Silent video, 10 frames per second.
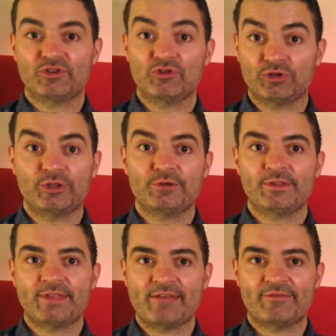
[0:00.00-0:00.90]

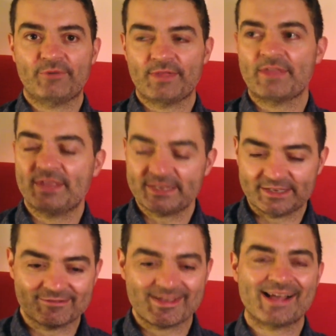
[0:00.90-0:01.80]
concluded therefore that this
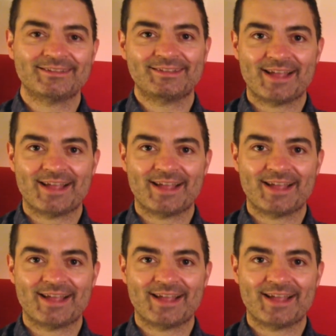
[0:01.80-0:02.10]
is cast